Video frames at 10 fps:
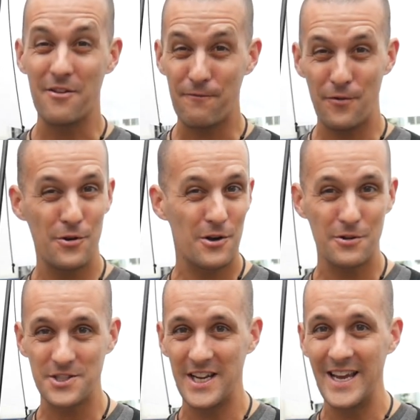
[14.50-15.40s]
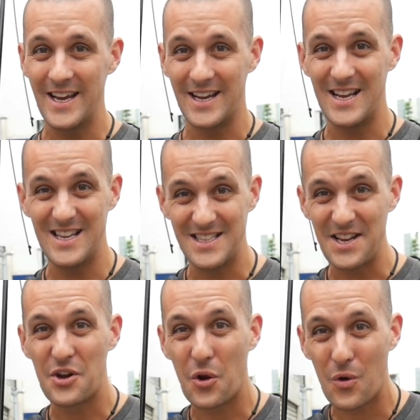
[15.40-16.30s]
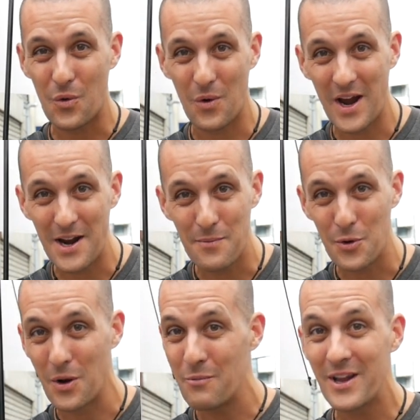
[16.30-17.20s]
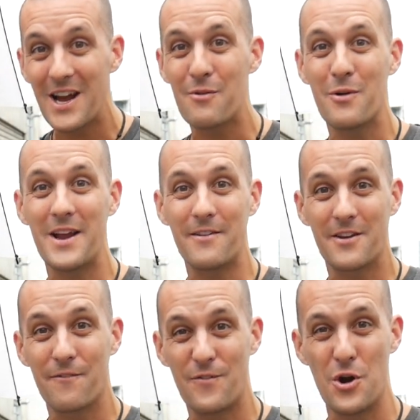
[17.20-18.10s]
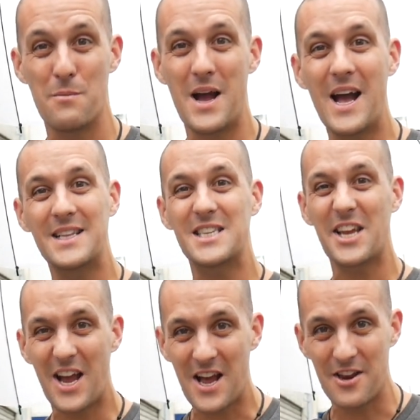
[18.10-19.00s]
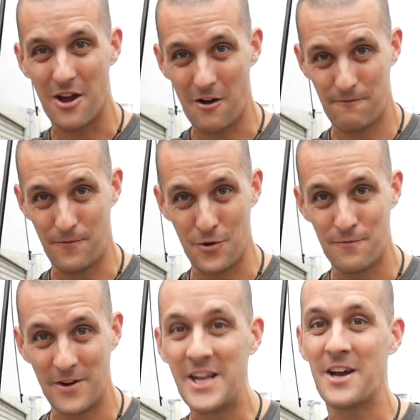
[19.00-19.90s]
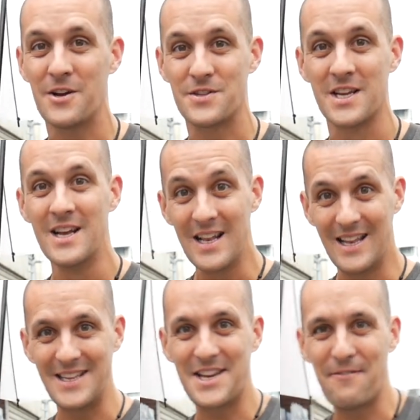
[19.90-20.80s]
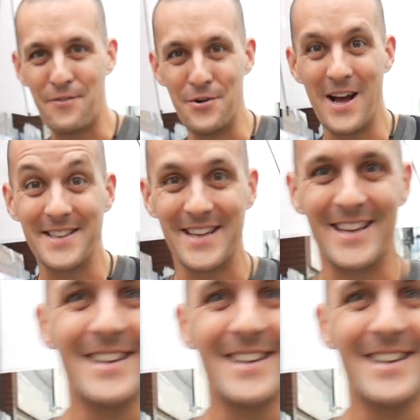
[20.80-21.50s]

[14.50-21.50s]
The food culture here is incredible and we can't wait to film a ton of food videos. Let's get food hunting.